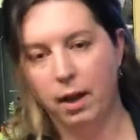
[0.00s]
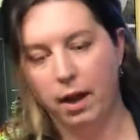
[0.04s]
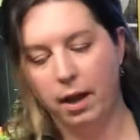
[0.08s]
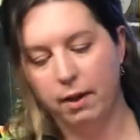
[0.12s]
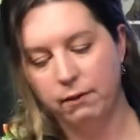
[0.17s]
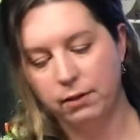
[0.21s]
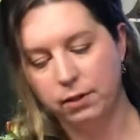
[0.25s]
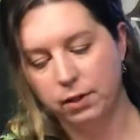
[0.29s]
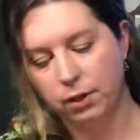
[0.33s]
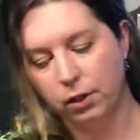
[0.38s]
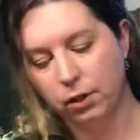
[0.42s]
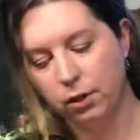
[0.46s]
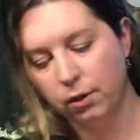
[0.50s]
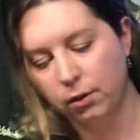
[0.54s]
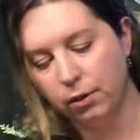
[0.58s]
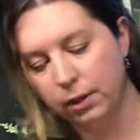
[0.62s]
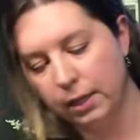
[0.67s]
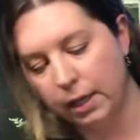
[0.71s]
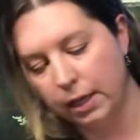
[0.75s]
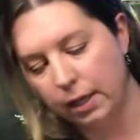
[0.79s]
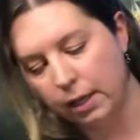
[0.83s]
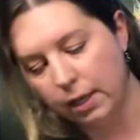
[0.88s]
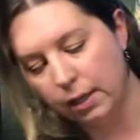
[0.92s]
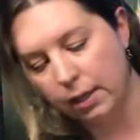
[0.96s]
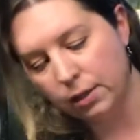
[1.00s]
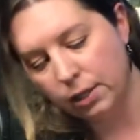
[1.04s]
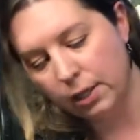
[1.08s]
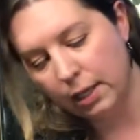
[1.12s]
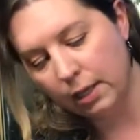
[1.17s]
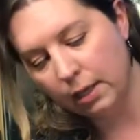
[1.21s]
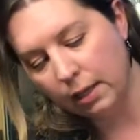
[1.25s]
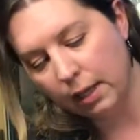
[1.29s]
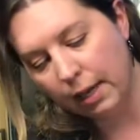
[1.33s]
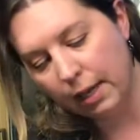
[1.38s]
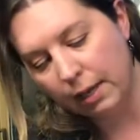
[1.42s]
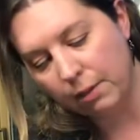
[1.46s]
I've secured the
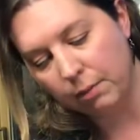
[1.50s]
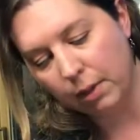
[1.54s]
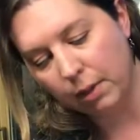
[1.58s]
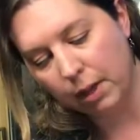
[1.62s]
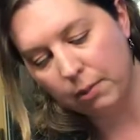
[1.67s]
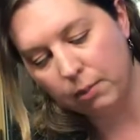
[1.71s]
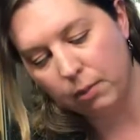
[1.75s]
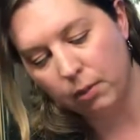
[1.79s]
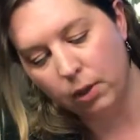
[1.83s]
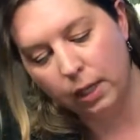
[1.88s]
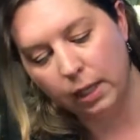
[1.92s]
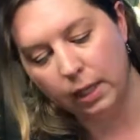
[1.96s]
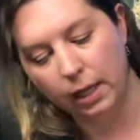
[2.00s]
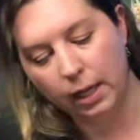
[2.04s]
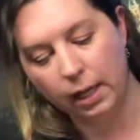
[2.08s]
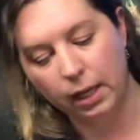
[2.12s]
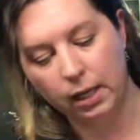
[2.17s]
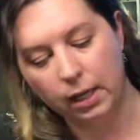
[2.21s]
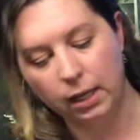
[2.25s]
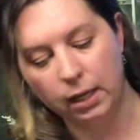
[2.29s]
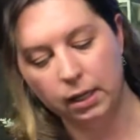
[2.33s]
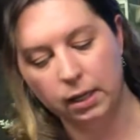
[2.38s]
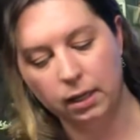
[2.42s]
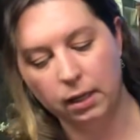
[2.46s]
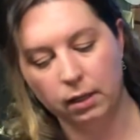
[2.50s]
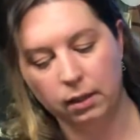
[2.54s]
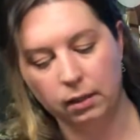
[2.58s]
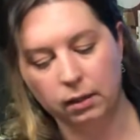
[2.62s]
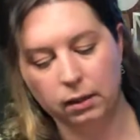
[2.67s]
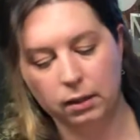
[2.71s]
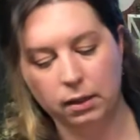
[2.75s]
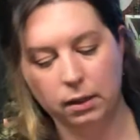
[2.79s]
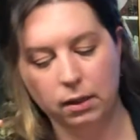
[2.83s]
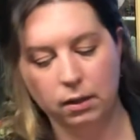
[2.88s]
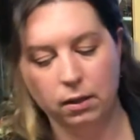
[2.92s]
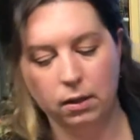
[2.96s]
tea light by putting in
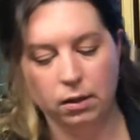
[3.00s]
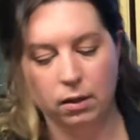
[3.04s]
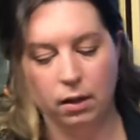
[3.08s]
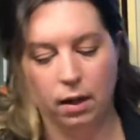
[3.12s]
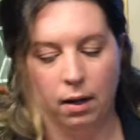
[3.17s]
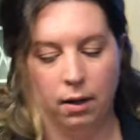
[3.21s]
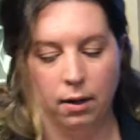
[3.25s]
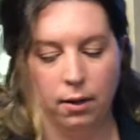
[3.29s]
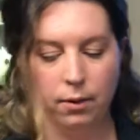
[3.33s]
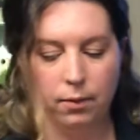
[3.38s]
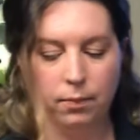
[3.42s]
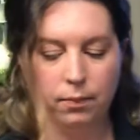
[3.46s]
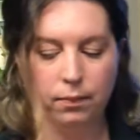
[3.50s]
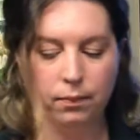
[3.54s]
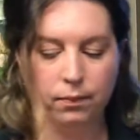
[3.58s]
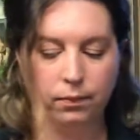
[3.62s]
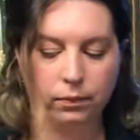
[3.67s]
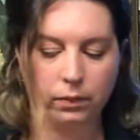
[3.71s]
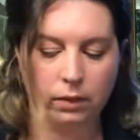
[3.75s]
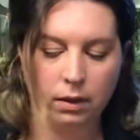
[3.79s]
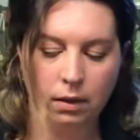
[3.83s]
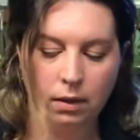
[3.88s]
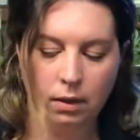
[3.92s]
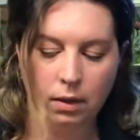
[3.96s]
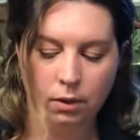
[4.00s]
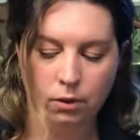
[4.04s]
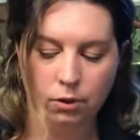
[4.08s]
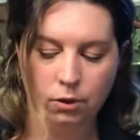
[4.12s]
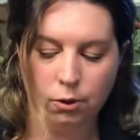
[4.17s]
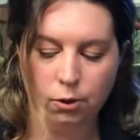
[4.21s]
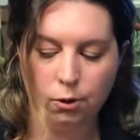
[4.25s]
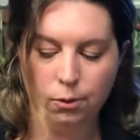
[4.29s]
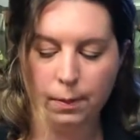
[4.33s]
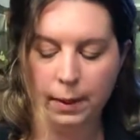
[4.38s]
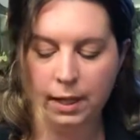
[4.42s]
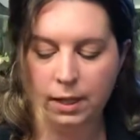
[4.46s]
little
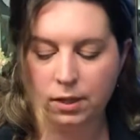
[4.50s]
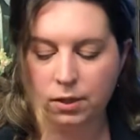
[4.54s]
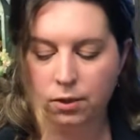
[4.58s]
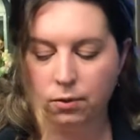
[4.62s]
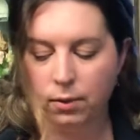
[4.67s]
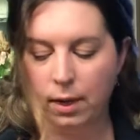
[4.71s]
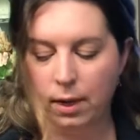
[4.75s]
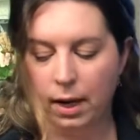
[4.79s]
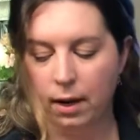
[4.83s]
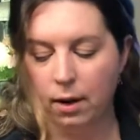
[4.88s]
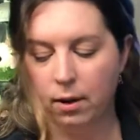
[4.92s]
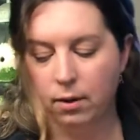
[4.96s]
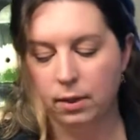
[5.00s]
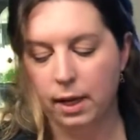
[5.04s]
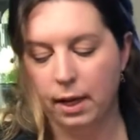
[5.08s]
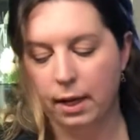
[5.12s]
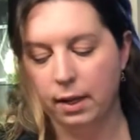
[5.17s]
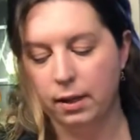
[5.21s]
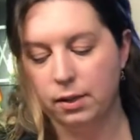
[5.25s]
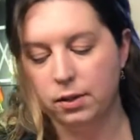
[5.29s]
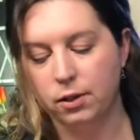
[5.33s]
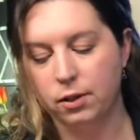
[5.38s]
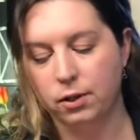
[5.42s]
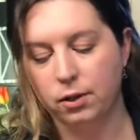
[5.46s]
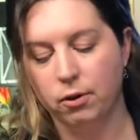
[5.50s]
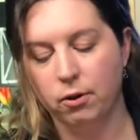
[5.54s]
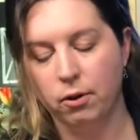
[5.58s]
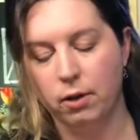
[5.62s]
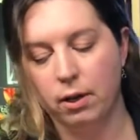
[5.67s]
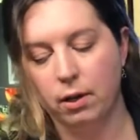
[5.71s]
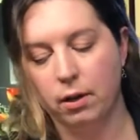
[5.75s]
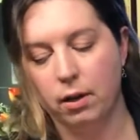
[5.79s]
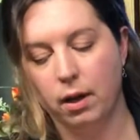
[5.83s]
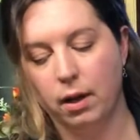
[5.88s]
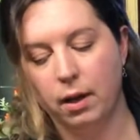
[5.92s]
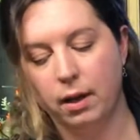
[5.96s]
toothpicks around and
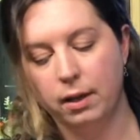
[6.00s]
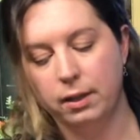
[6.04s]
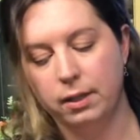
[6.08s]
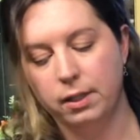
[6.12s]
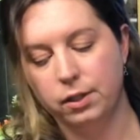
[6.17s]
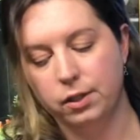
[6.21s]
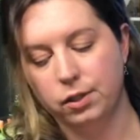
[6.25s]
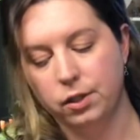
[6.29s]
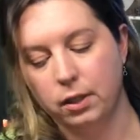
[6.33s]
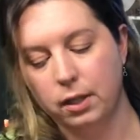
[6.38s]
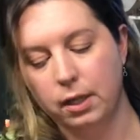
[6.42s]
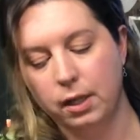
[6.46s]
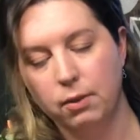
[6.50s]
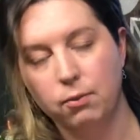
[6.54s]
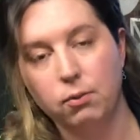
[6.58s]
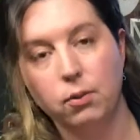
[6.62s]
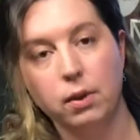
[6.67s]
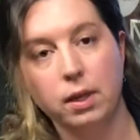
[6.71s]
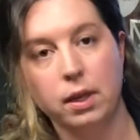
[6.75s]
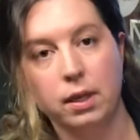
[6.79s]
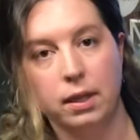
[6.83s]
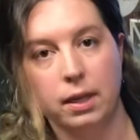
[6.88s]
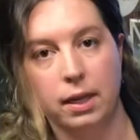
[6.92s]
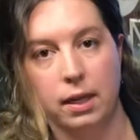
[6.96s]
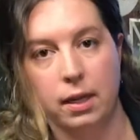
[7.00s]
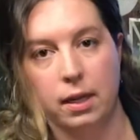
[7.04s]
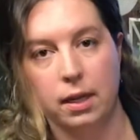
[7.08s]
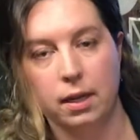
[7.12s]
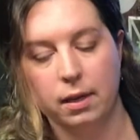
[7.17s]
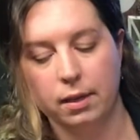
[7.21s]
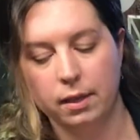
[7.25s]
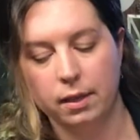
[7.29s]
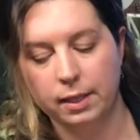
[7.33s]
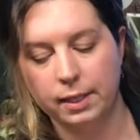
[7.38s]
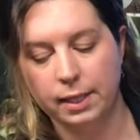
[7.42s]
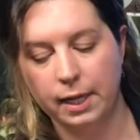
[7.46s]
securing additionally with the
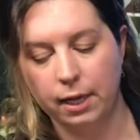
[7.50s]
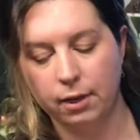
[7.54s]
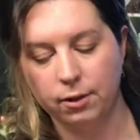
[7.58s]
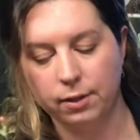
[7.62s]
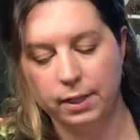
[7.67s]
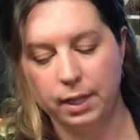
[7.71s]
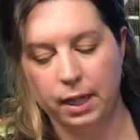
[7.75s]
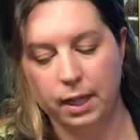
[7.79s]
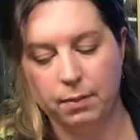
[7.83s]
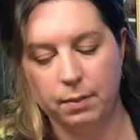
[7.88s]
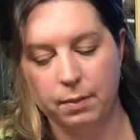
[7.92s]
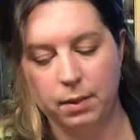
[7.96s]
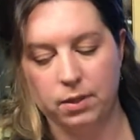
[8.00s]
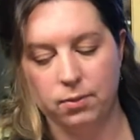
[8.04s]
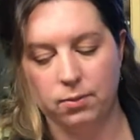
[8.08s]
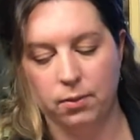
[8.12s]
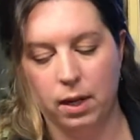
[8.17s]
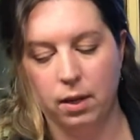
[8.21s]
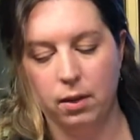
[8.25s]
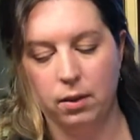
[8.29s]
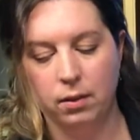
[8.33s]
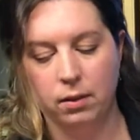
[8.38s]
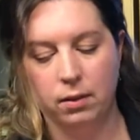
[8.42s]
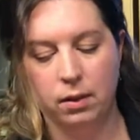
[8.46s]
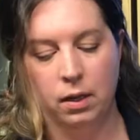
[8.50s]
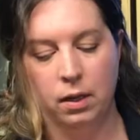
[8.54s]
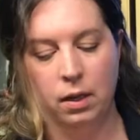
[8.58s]
container tape as well.